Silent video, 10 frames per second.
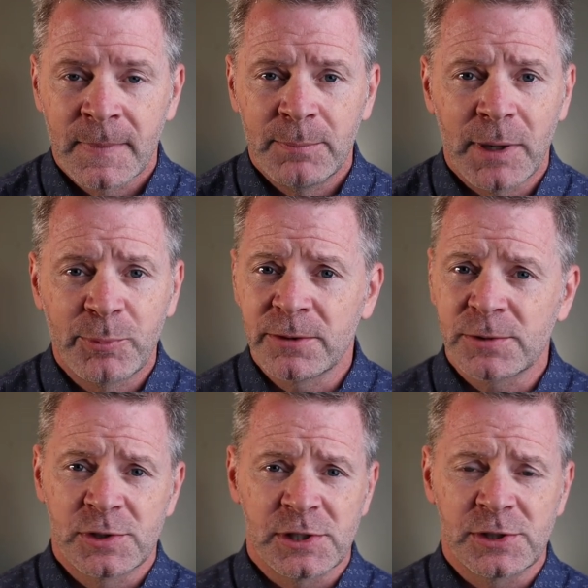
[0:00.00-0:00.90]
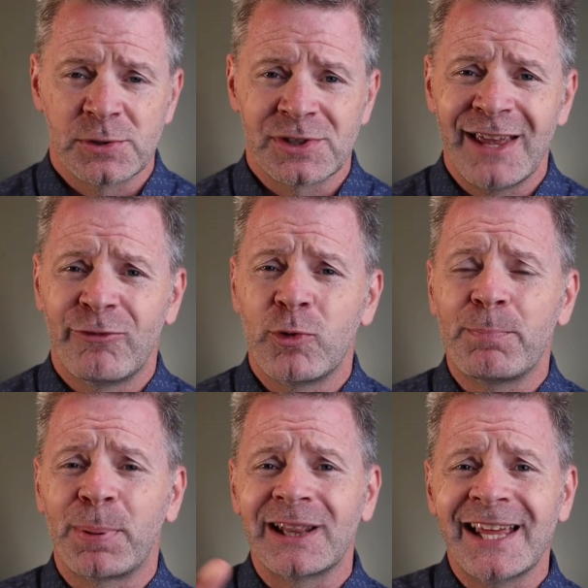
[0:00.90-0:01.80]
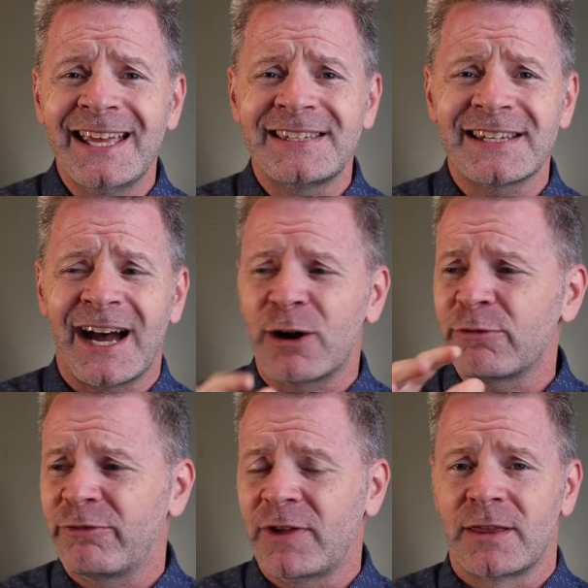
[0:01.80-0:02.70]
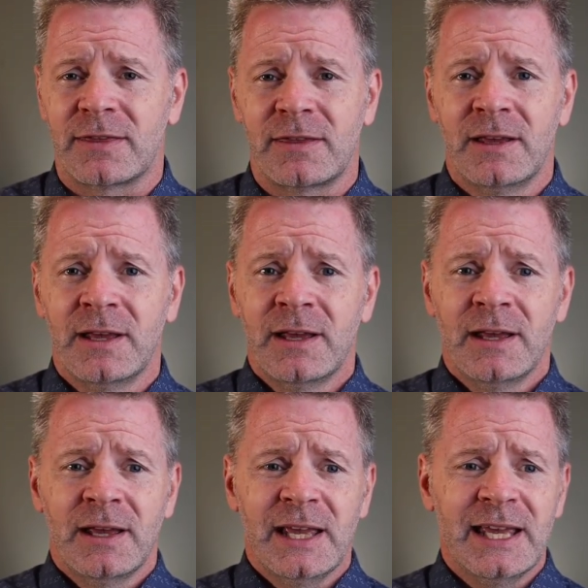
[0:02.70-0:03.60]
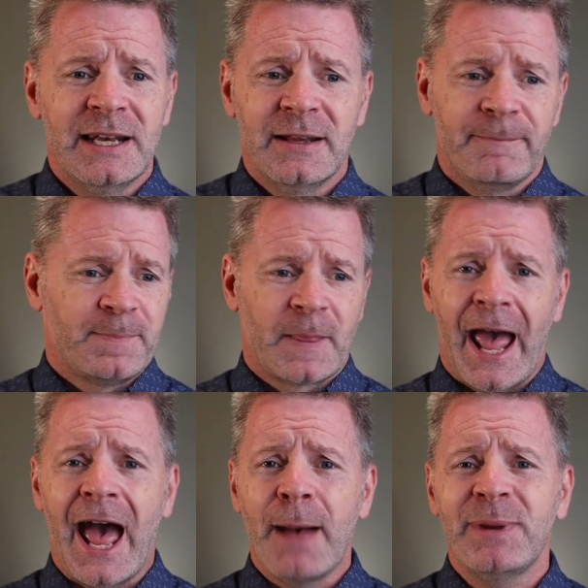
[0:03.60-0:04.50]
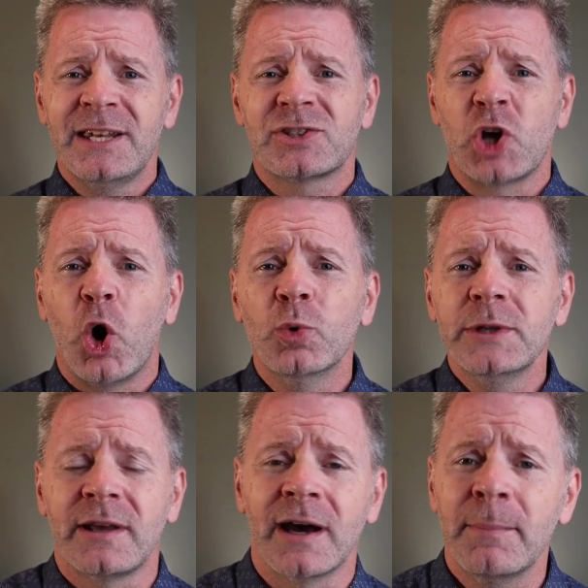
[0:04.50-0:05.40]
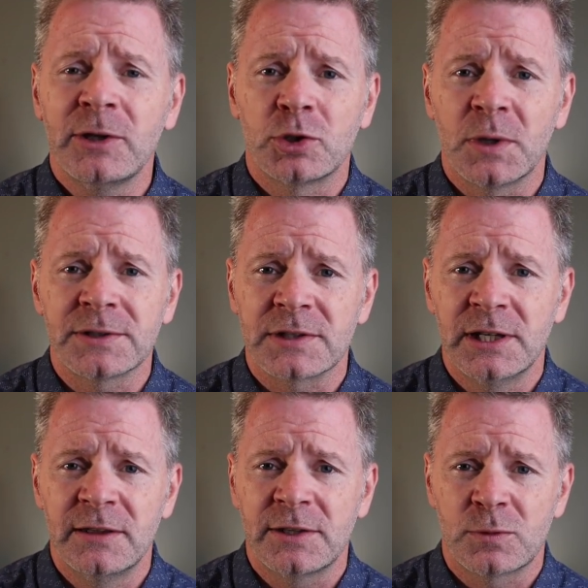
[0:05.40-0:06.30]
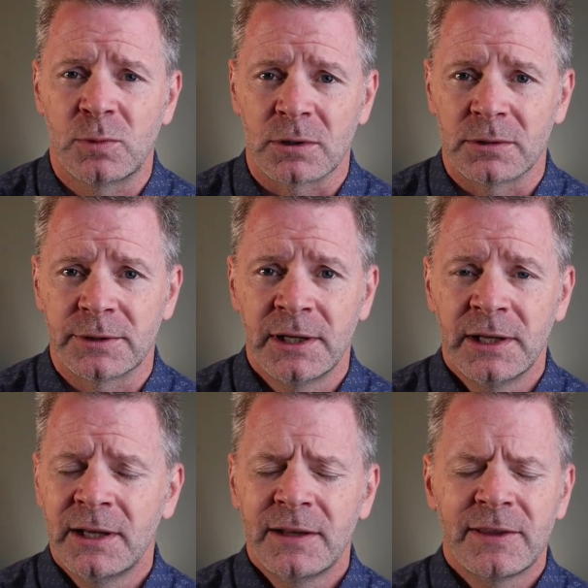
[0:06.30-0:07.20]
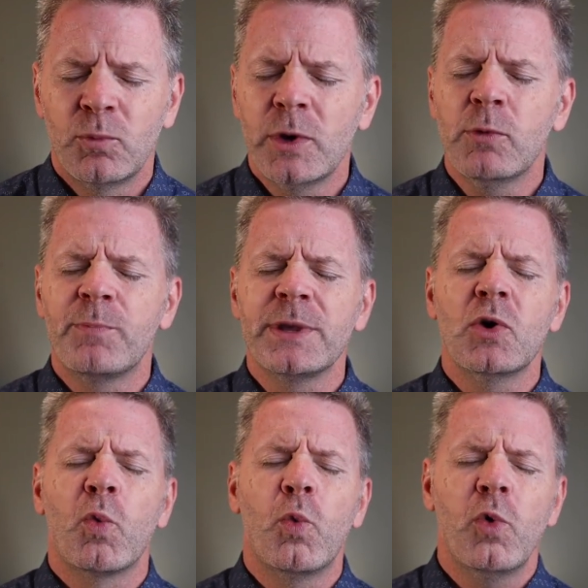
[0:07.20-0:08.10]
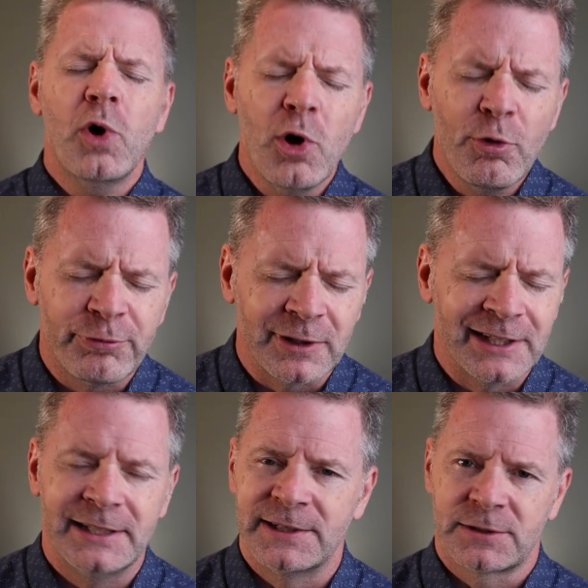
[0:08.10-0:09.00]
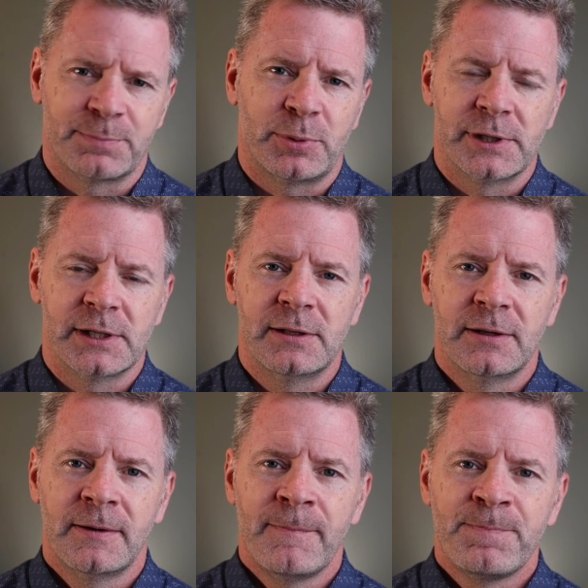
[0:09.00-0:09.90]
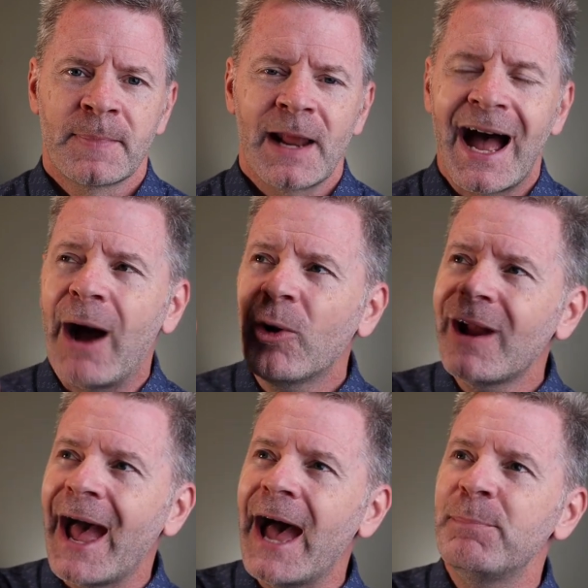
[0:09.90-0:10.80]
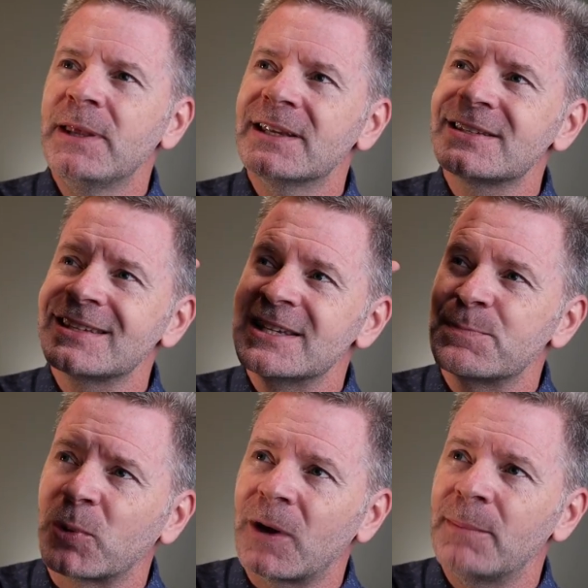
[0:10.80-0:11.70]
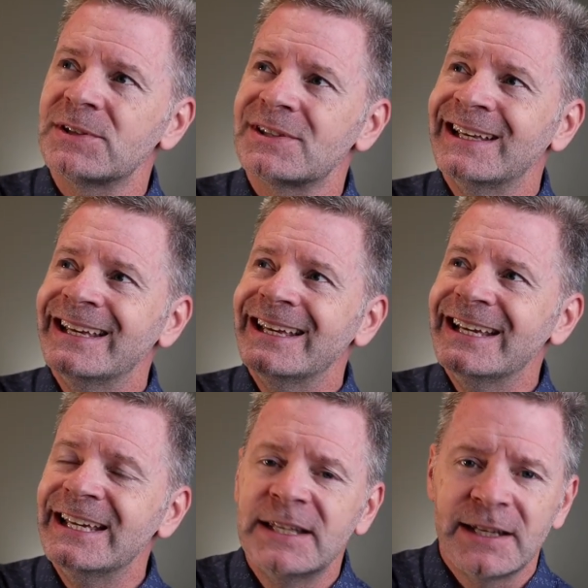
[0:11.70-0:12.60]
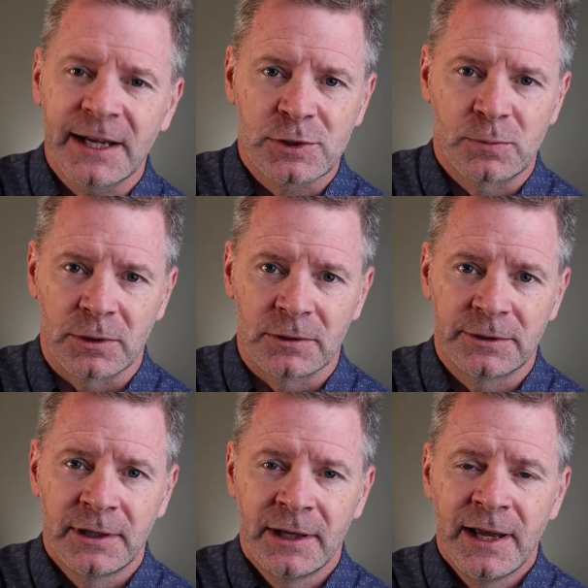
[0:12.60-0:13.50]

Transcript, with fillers: My brothers and sisters, if we place our faith in happiness only coming to us in this world, then we will be woefully disappointed. Our happiness is promised in the next world.